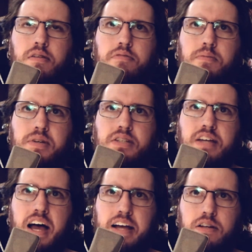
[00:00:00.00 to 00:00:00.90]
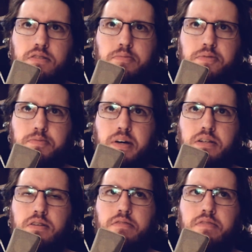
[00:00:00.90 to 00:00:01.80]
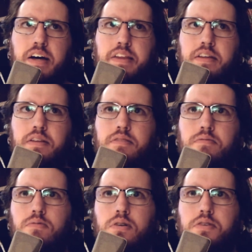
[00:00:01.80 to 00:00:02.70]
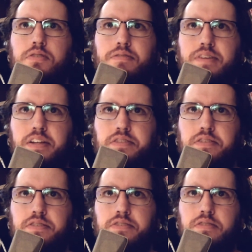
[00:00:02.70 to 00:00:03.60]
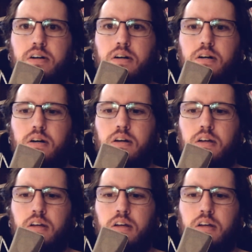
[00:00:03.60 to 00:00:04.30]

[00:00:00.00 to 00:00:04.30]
from a technical perspective, I think the worst offenses are